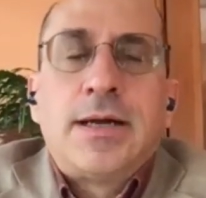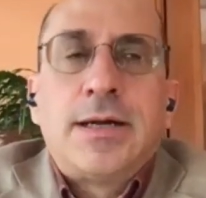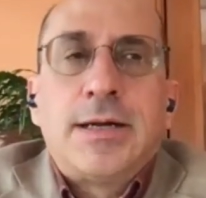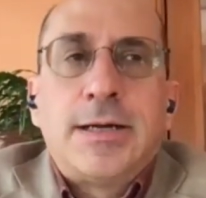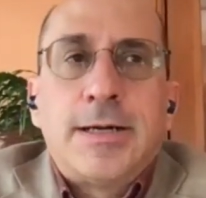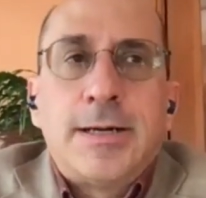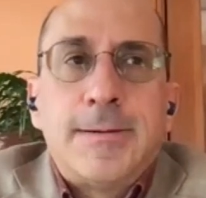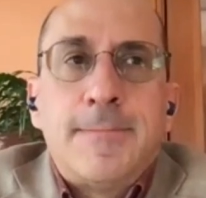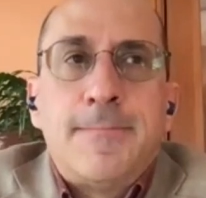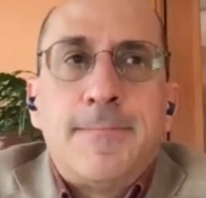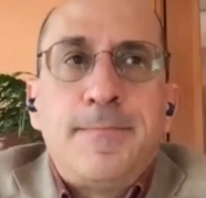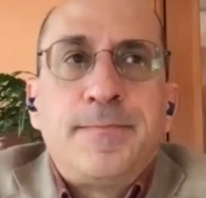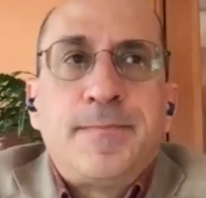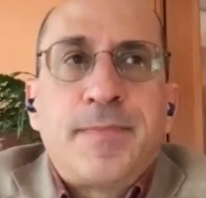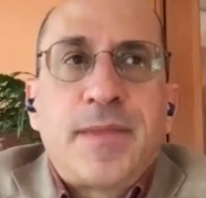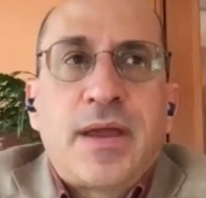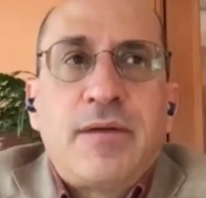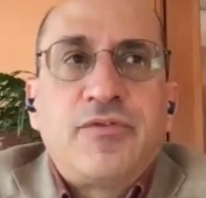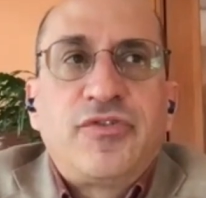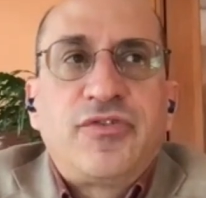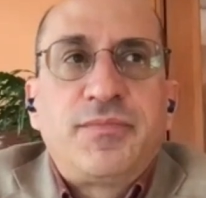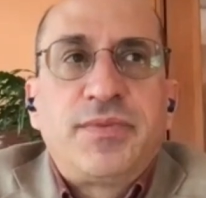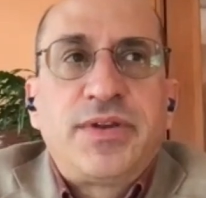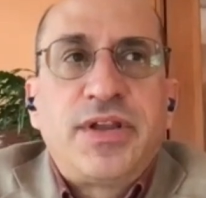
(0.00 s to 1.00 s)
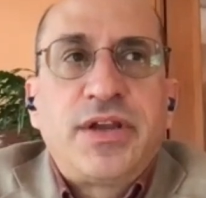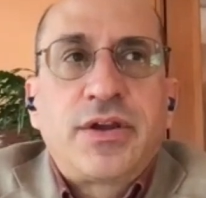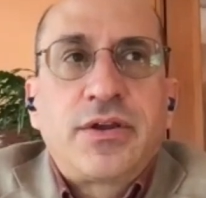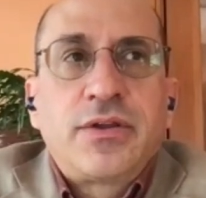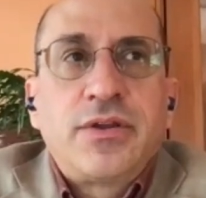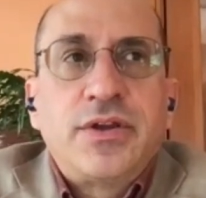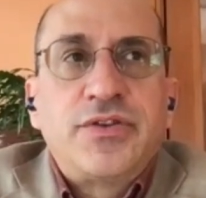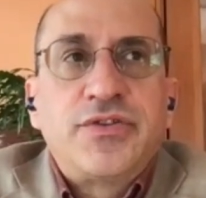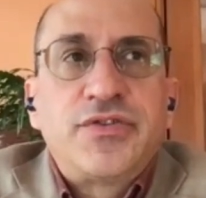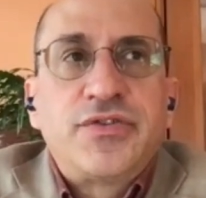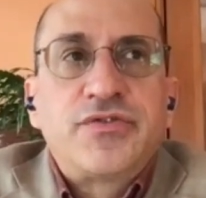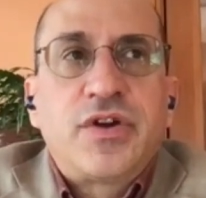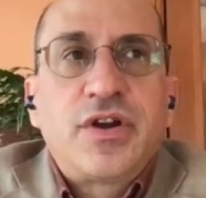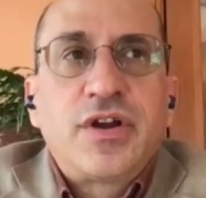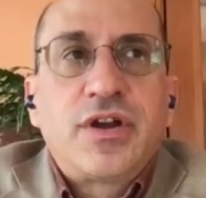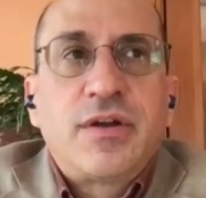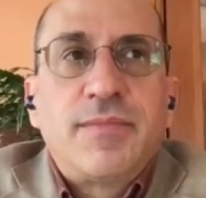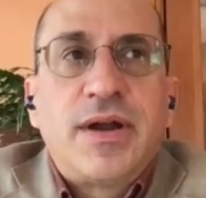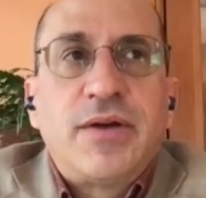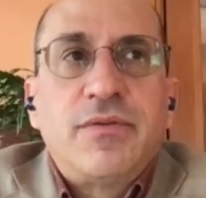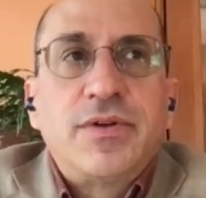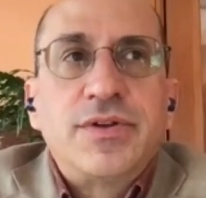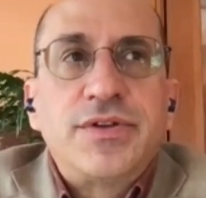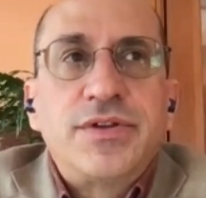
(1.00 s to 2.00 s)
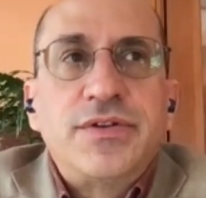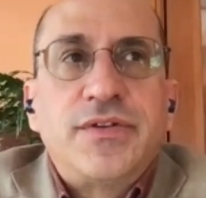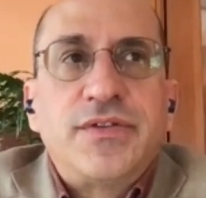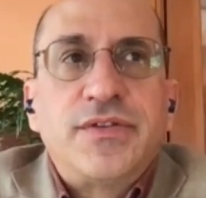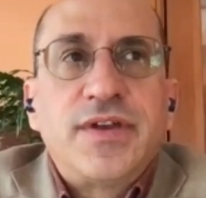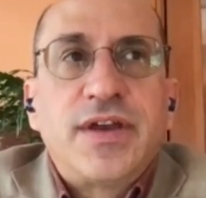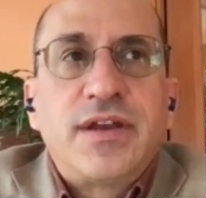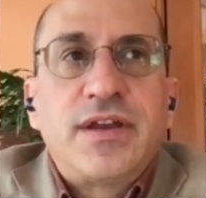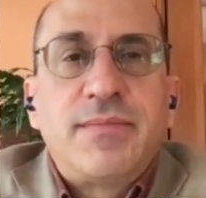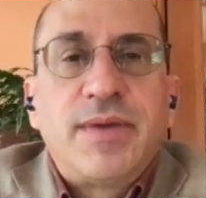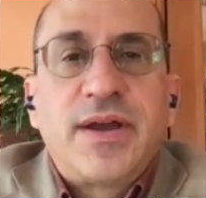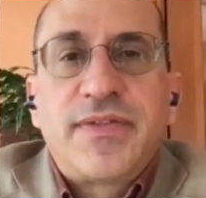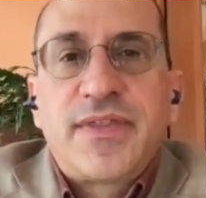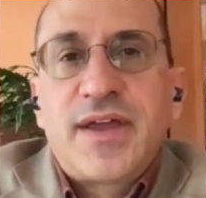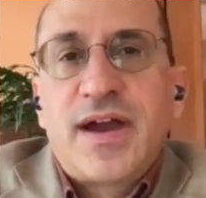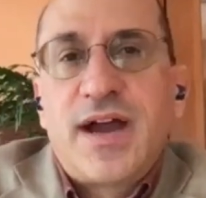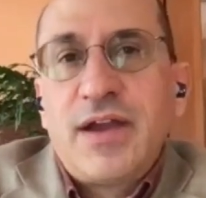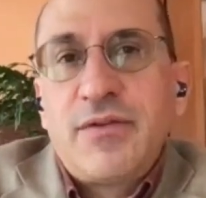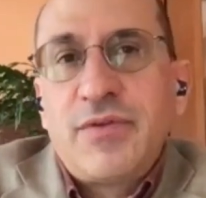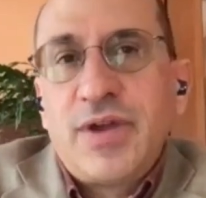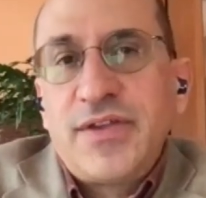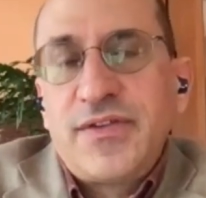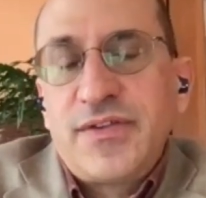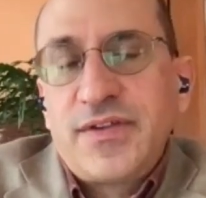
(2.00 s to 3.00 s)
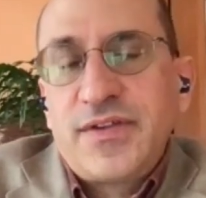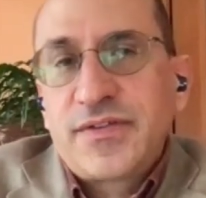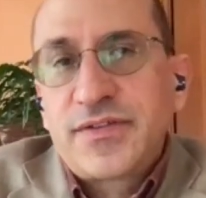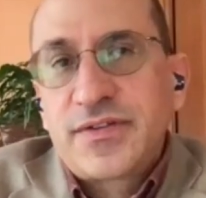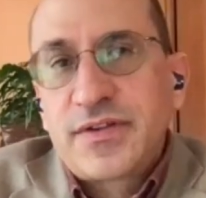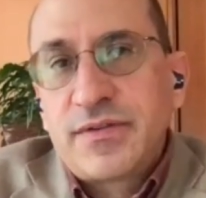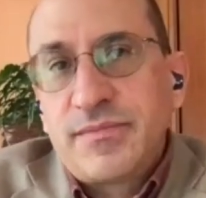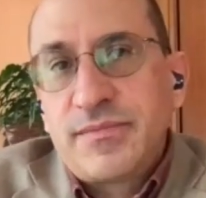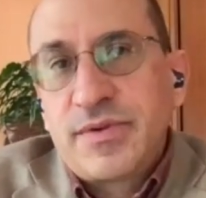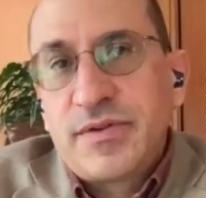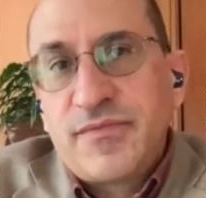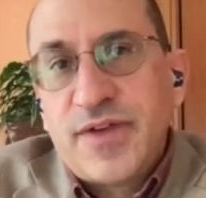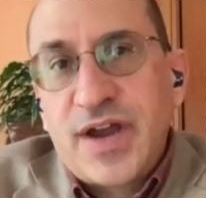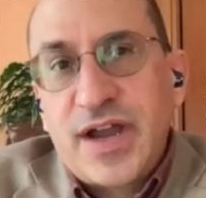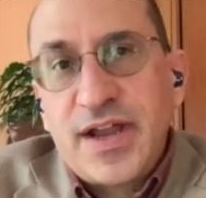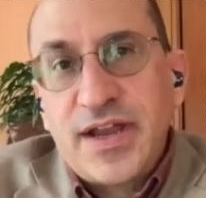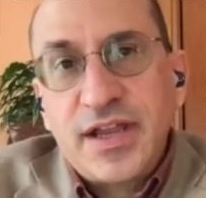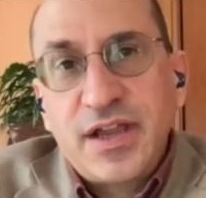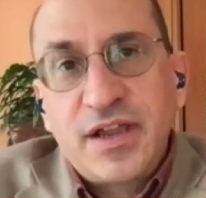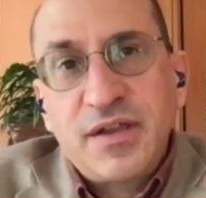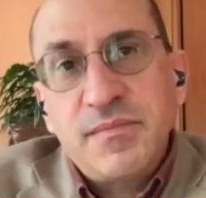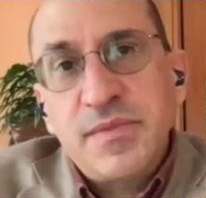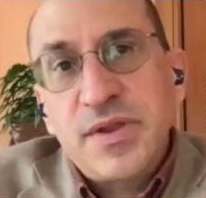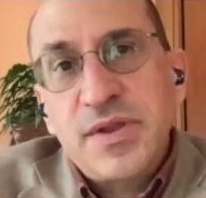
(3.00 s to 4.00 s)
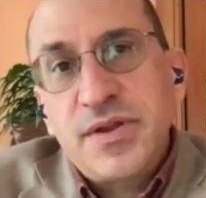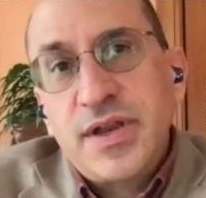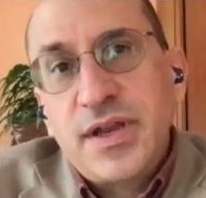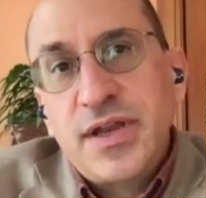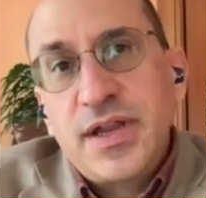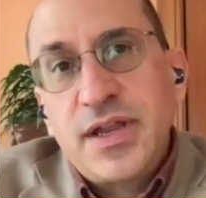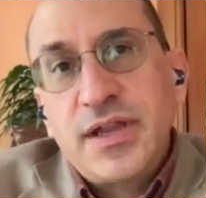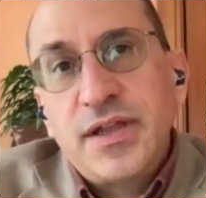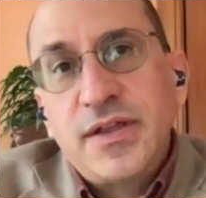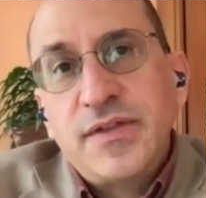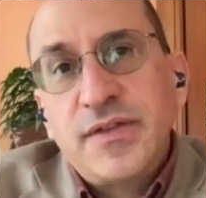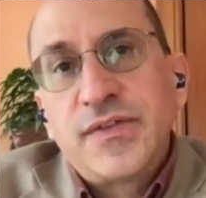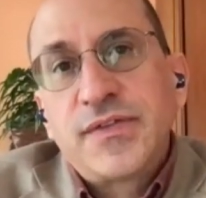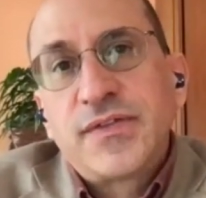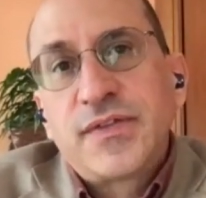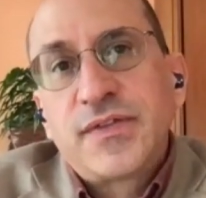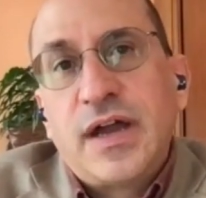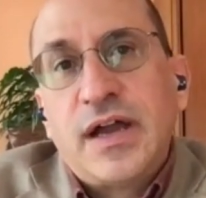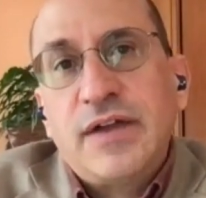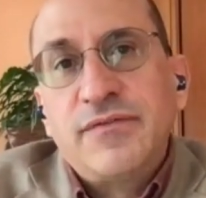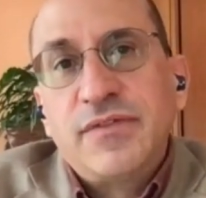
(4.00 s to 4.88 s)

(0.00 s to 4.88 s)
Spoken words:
I was particularly struck about what you said about the highway system dividing communities.